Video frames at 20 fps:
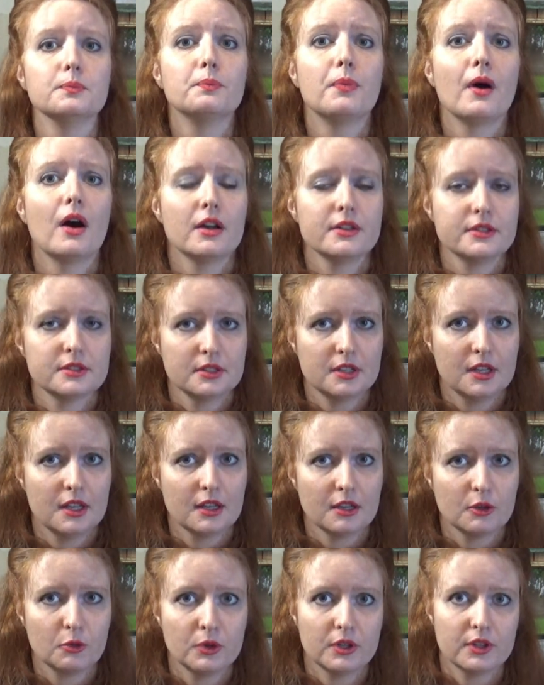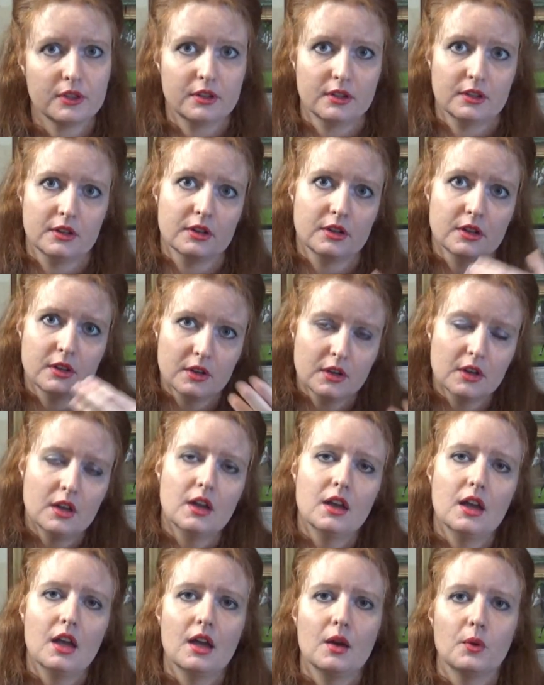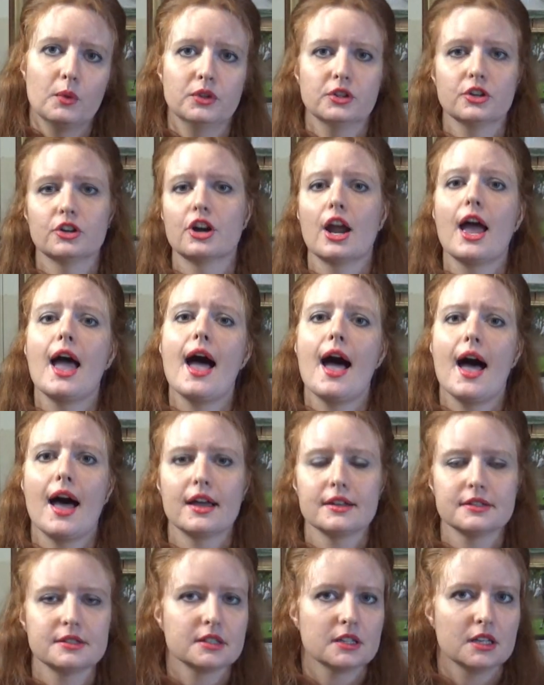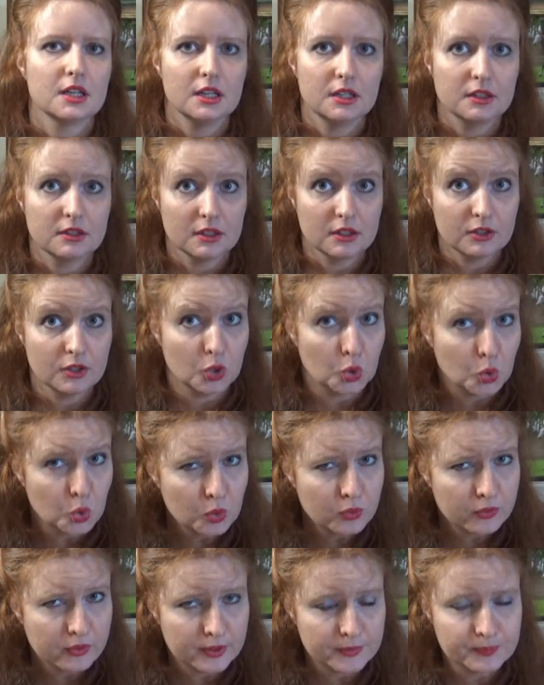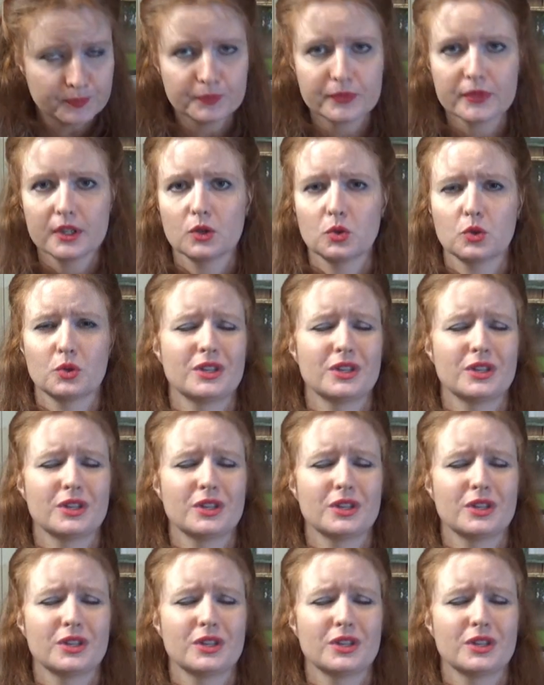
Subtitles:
poisoning with her head in the oven.